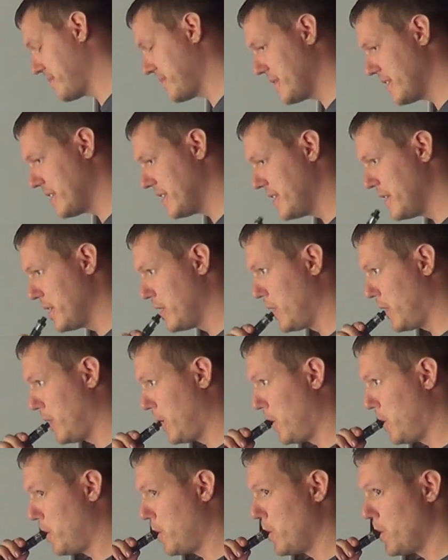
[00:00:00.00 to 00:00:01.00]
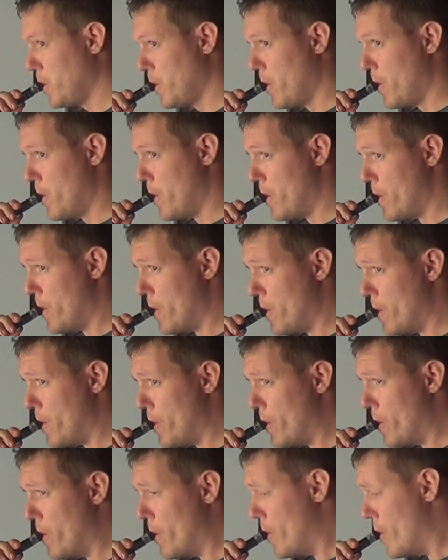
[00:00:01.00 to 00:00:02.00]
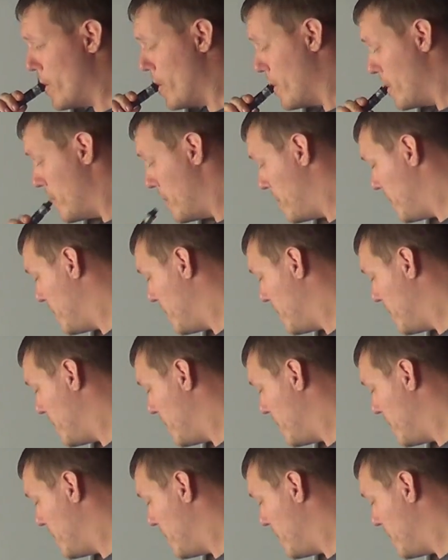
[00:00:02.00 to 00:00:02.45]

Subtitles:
(no one is talking)